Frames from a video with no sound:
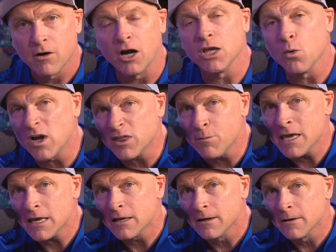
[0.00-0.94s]
Are you with
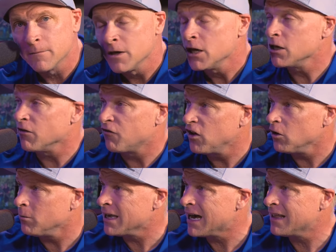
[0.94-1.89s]
me? You
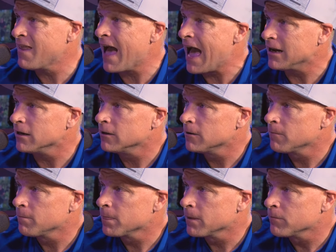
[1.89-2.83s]
feel me on that?
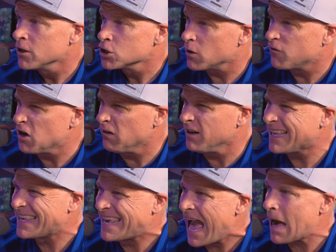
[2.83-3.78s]
So if you're in
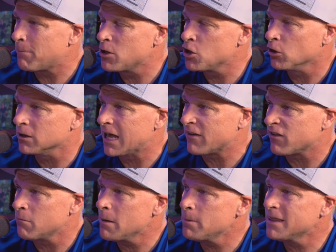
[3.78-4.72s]
a gap in your
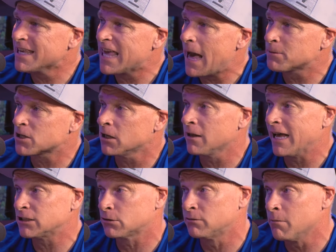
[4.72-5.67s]
life, and maybe the gap's going to
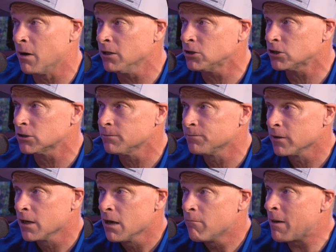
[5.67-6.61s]
last three months,
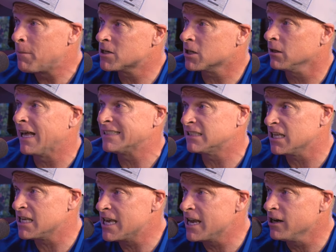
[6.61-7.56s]
maybe it's going to last
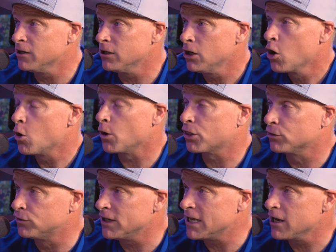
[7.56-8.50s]
a year or
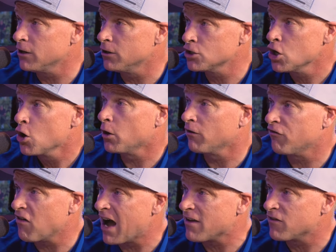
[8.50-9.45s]
three years or
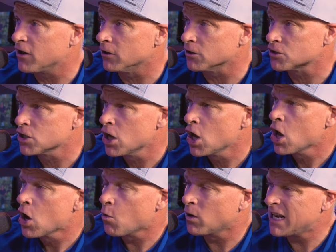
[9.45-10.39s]
five years,
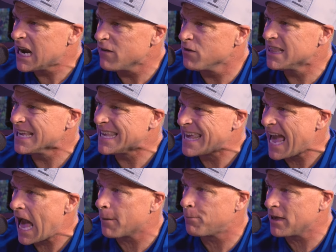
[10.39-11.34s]
whatever the
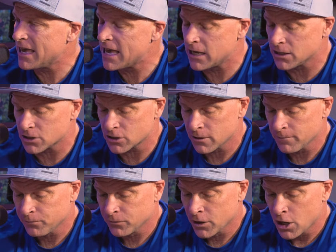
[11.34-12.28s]
gap is,
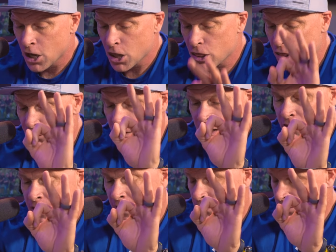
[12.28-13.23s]
three
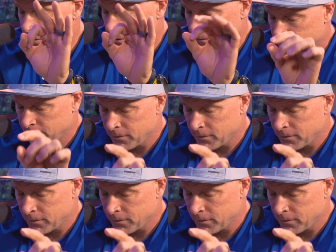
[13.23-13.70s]
things.